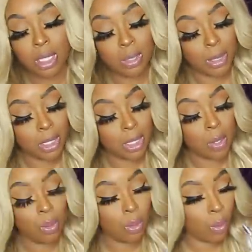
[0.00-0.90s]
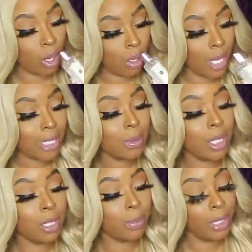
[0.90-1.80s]
This smells so grown. I
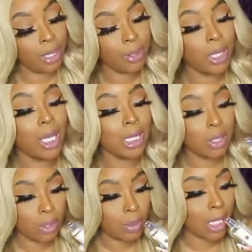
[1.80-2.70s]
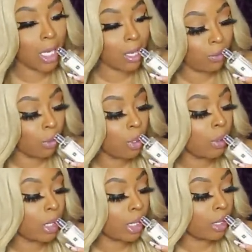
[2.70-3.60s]
smell peony. I do smell a lot of
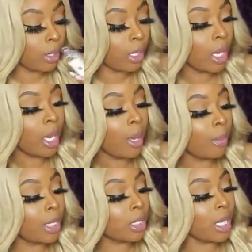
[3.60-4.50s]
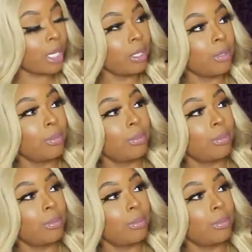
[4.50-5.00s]
floral in here, but it's like a